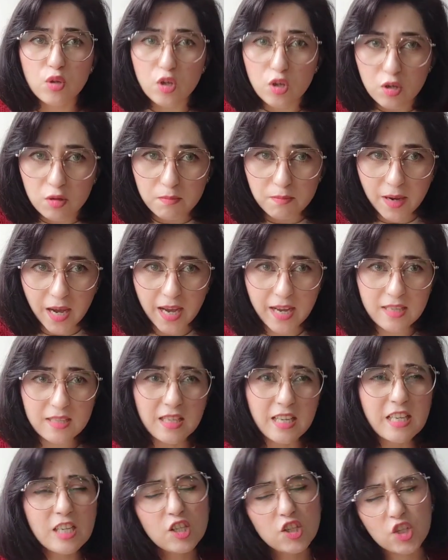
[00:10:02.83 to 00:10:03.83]
your bags.
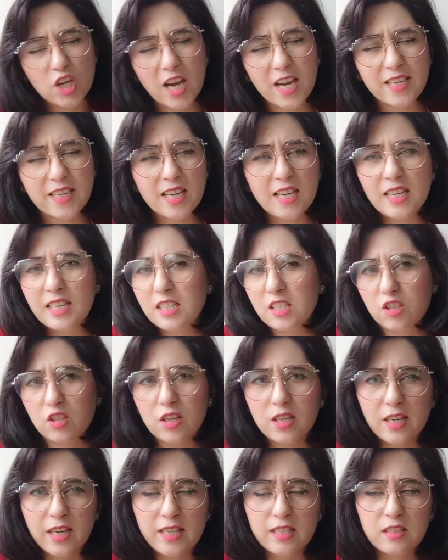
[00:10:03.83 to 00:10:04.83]
In China, it's
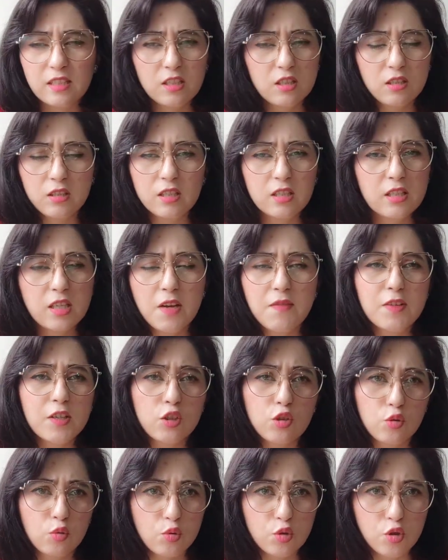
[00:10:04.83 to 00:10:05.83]
not like they never
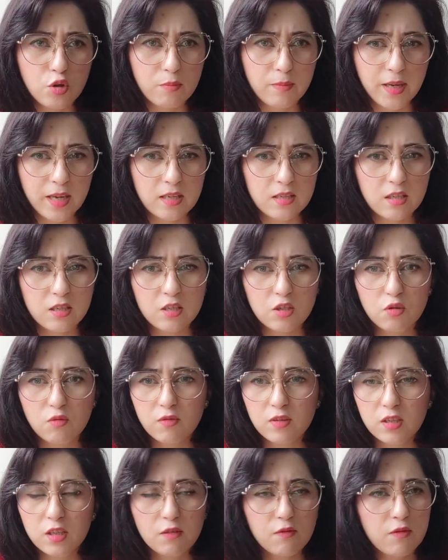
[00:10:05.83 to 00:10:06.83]
throw your bags, and
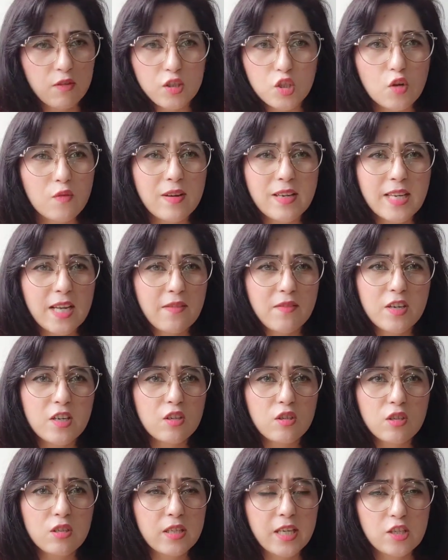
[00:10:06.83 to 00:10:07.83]
you will never
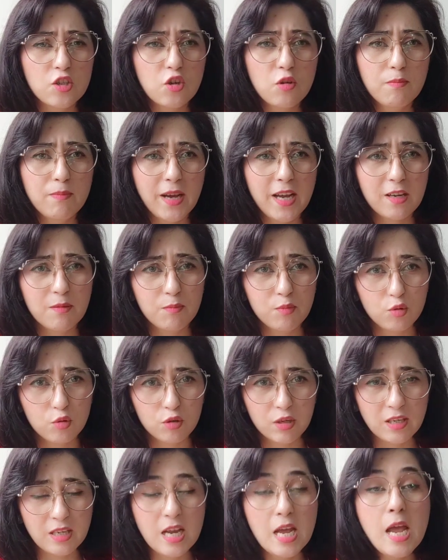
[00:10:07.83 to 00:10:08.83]
get your bag
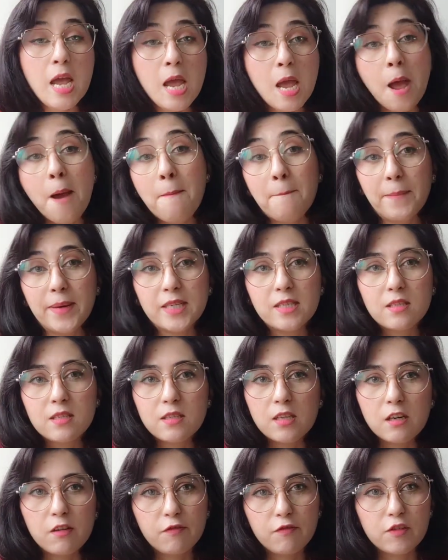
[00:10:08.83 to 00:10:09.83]
broken. But
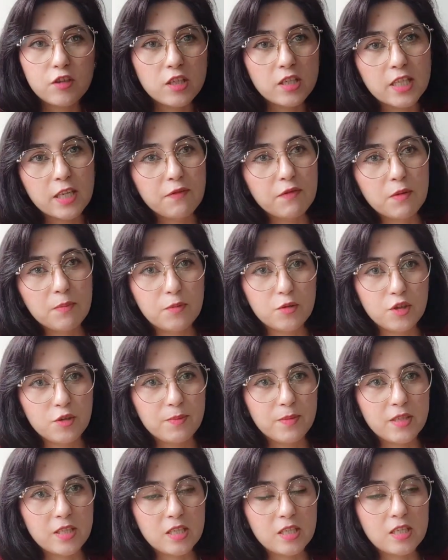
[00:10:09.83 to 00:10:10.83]
still, for safety
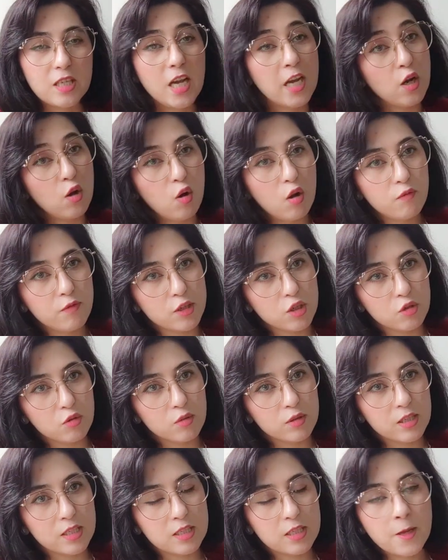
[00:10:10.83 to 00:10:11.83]
purposes, I always do
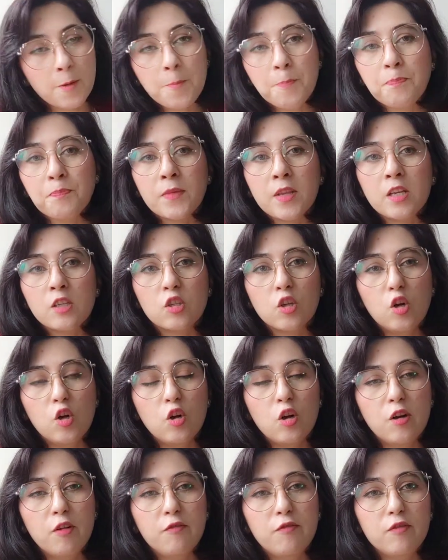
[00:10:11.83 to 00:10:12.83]
this.
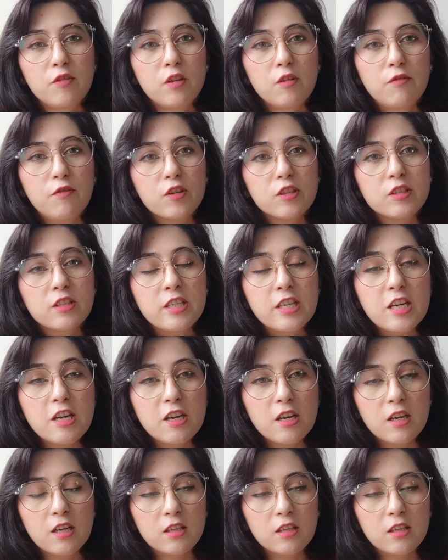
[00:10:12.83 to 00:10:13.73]
So for three